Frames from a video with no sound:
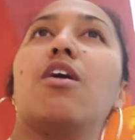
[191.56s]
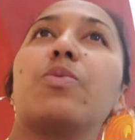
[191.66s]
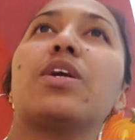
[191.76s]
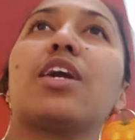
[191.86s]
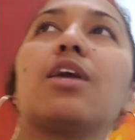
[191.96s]

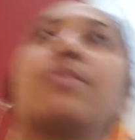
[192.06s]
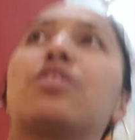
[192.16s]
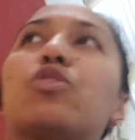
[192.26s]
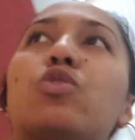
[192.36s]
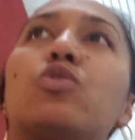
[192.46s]
we came
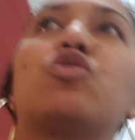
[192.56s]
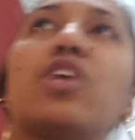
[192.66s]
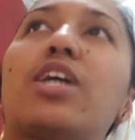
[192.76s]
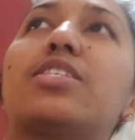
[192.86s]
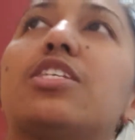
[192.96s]
in through
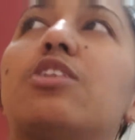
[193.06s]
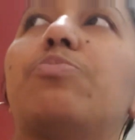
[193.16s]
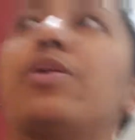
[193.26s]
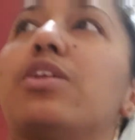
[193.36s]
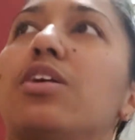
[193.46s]

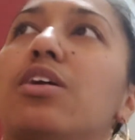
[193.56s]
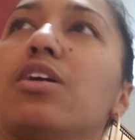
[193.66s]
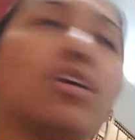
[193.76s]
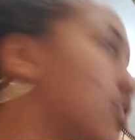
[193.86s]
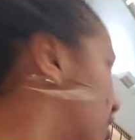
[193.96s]

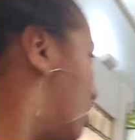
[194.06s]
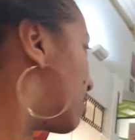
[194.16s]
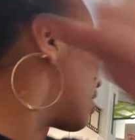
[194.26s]
JCPenney